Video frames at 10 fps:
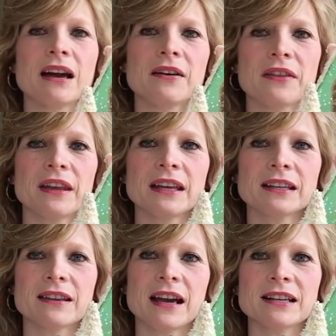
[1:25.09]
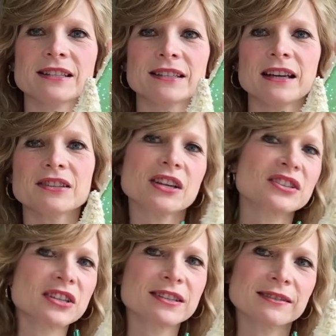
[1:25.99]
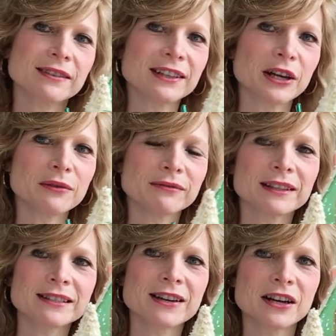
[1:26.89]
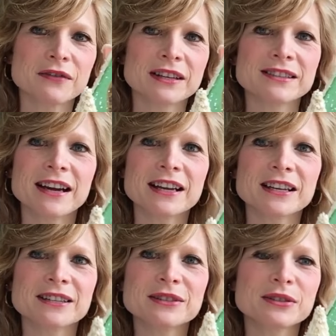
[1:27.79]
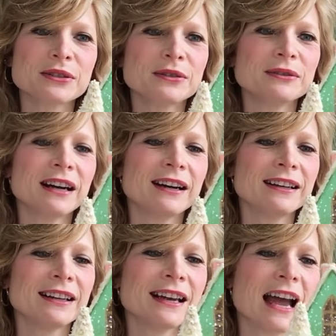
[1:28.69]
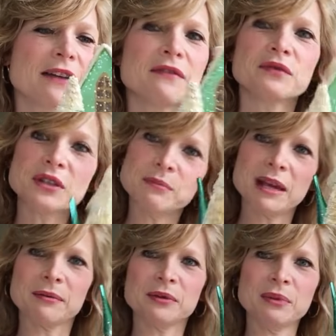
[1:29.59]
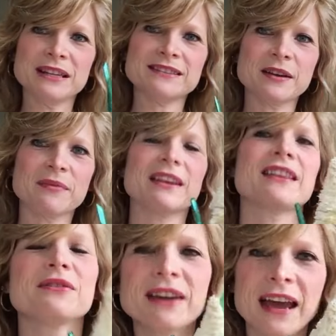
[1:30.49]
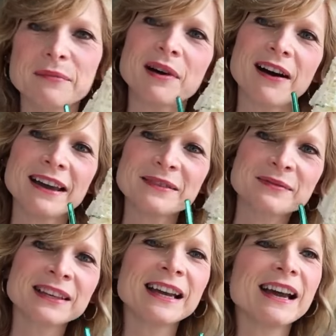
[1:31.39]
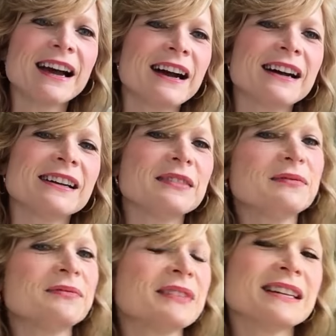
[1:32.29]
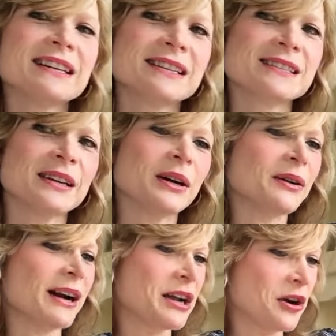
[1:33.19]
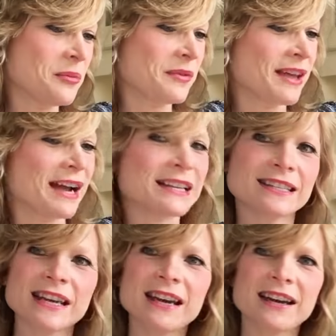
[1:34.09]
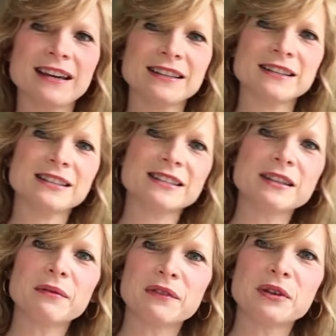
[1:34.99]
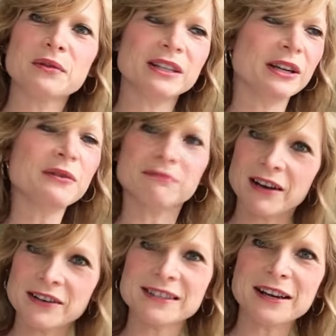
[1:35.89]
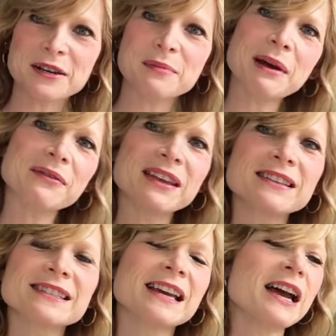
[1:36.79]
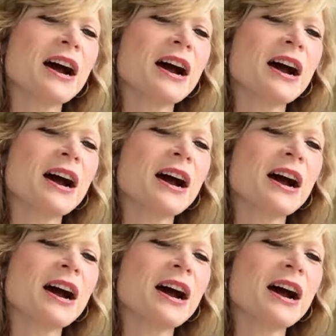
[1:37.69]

I'll think that it's just, you know, it's kind of exciting to be able to win something that you can't buy. So I hope that some of you, you know, are excited about this.